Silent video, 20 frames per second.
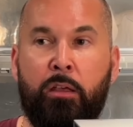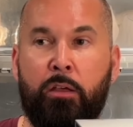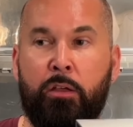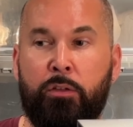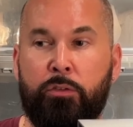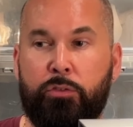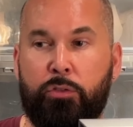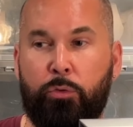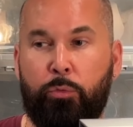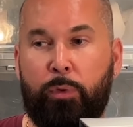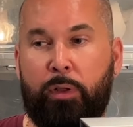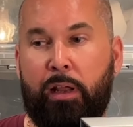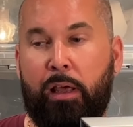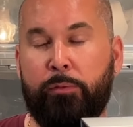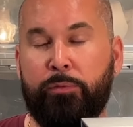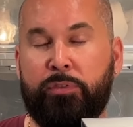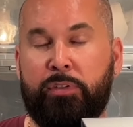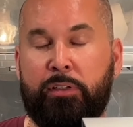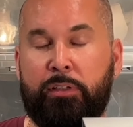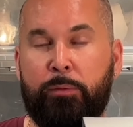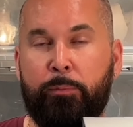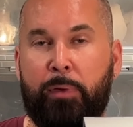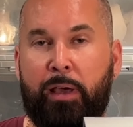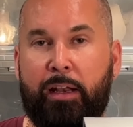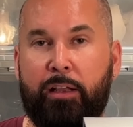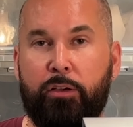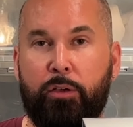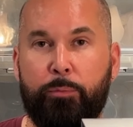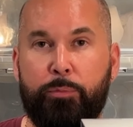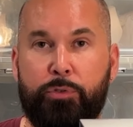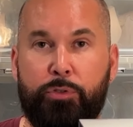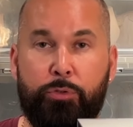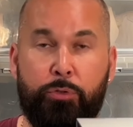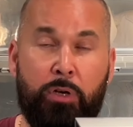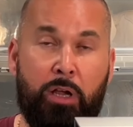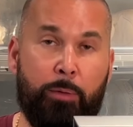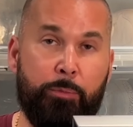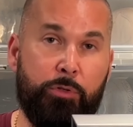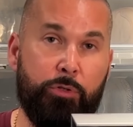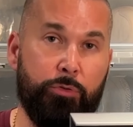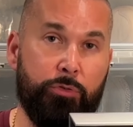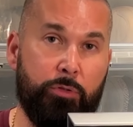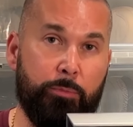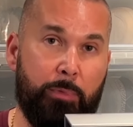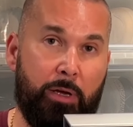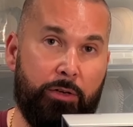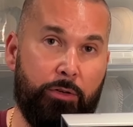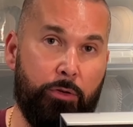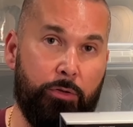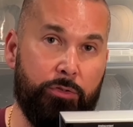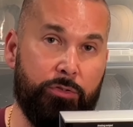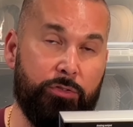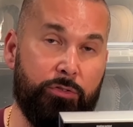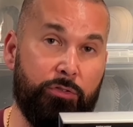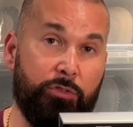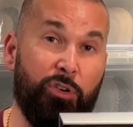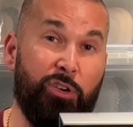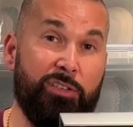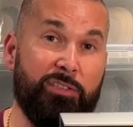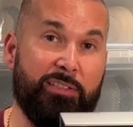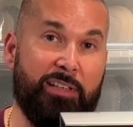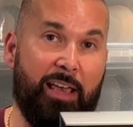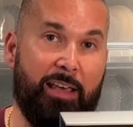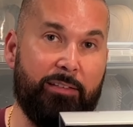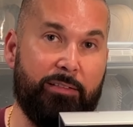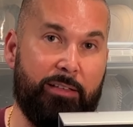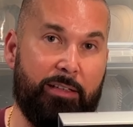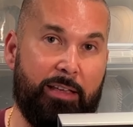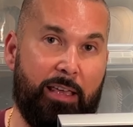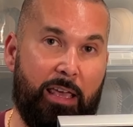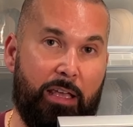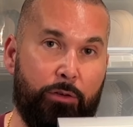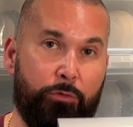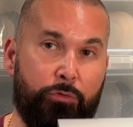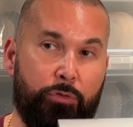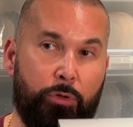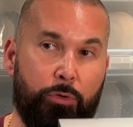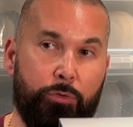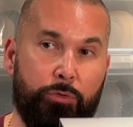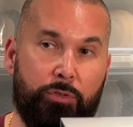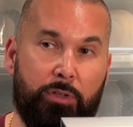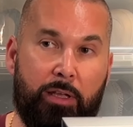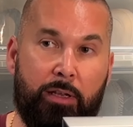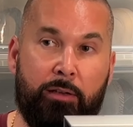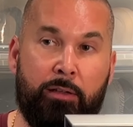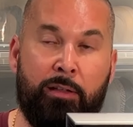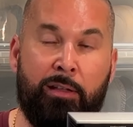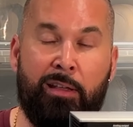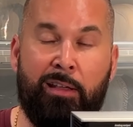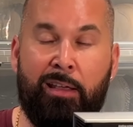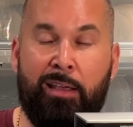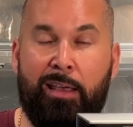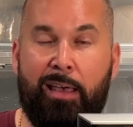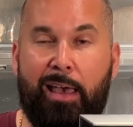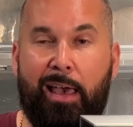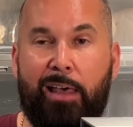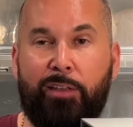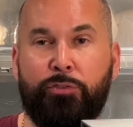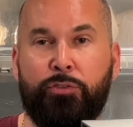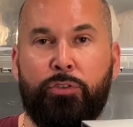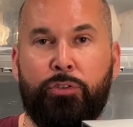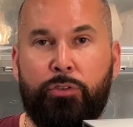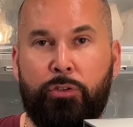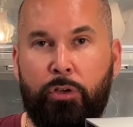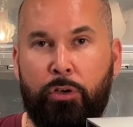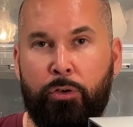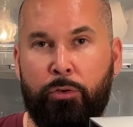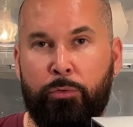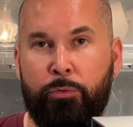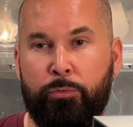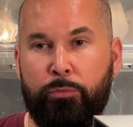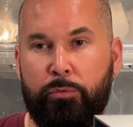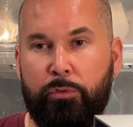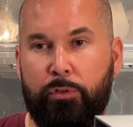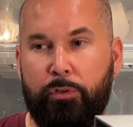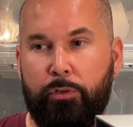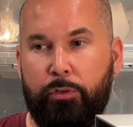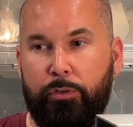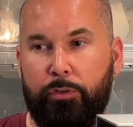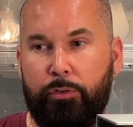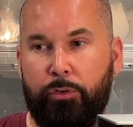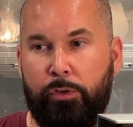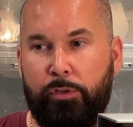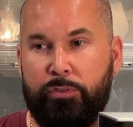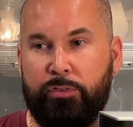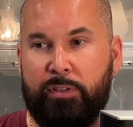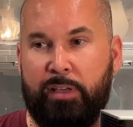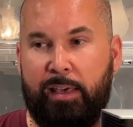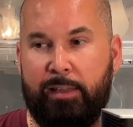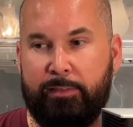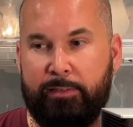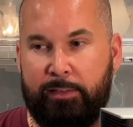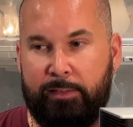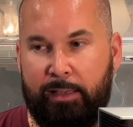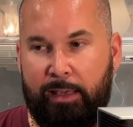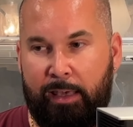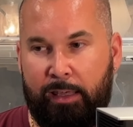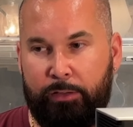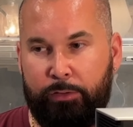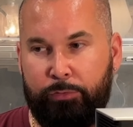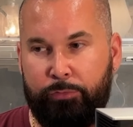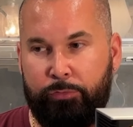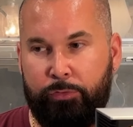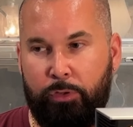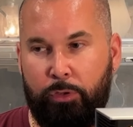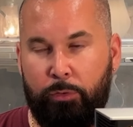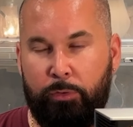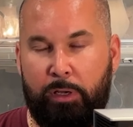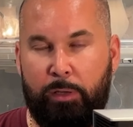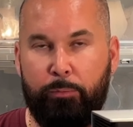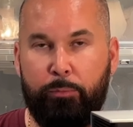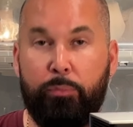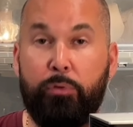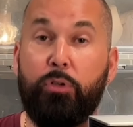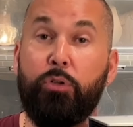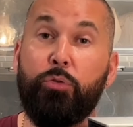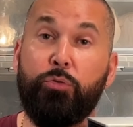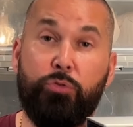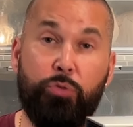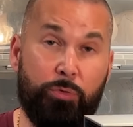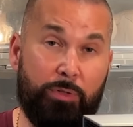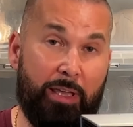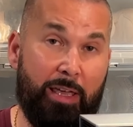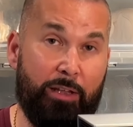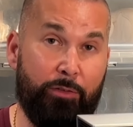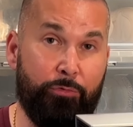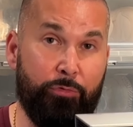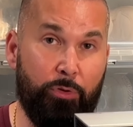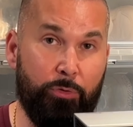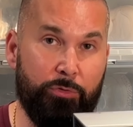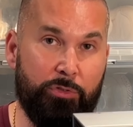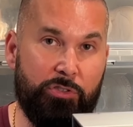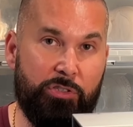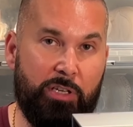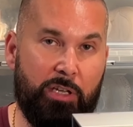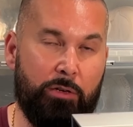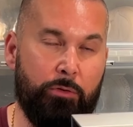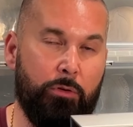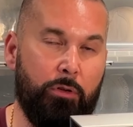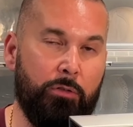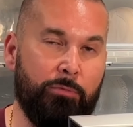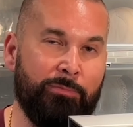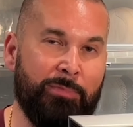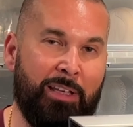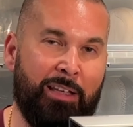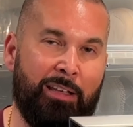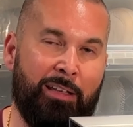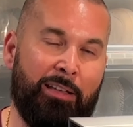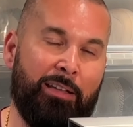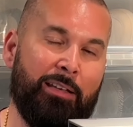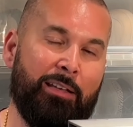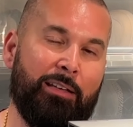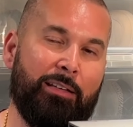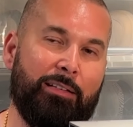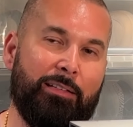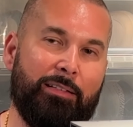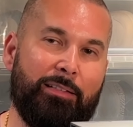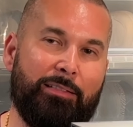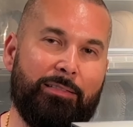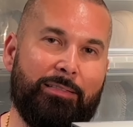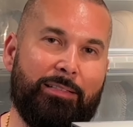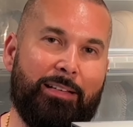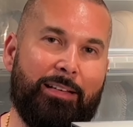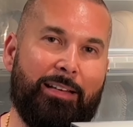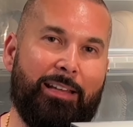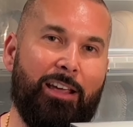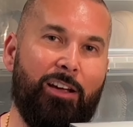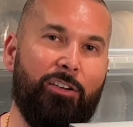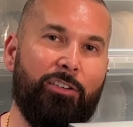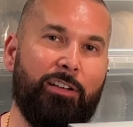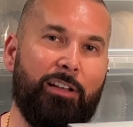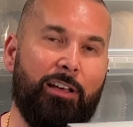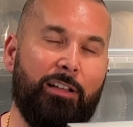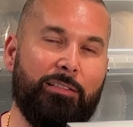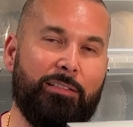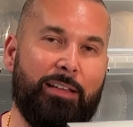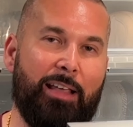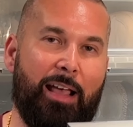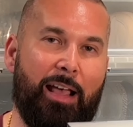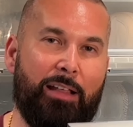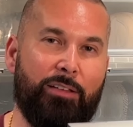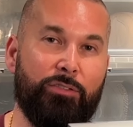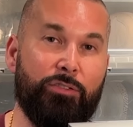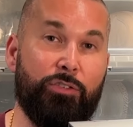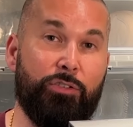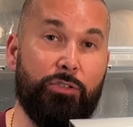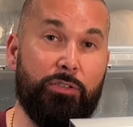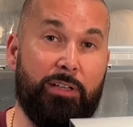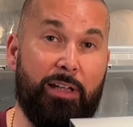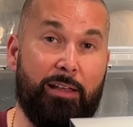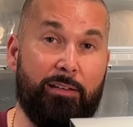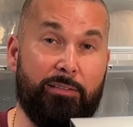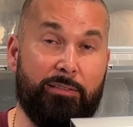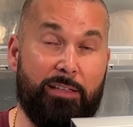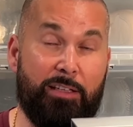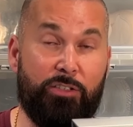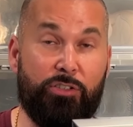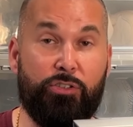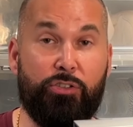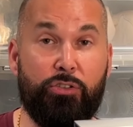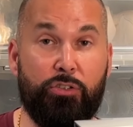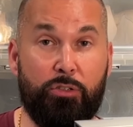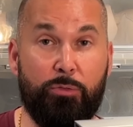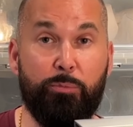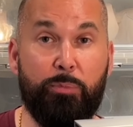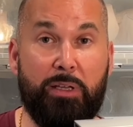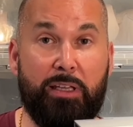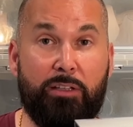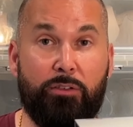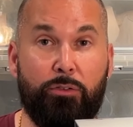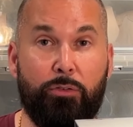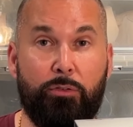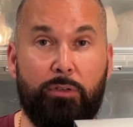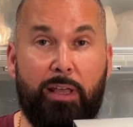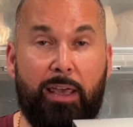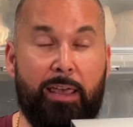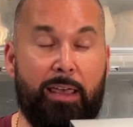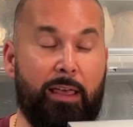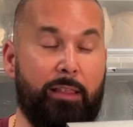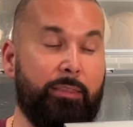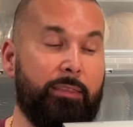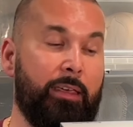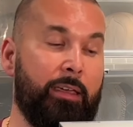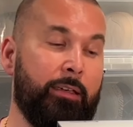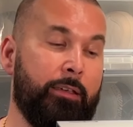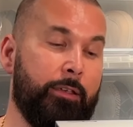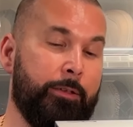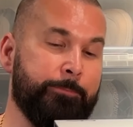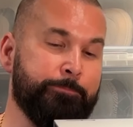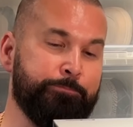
So when I'm sitting by the computer, I'm using my noise cancelling headphones. And as you know, noise cancelling headphones and Bluetooth headphones in general, they are not as good as they should be today, I think.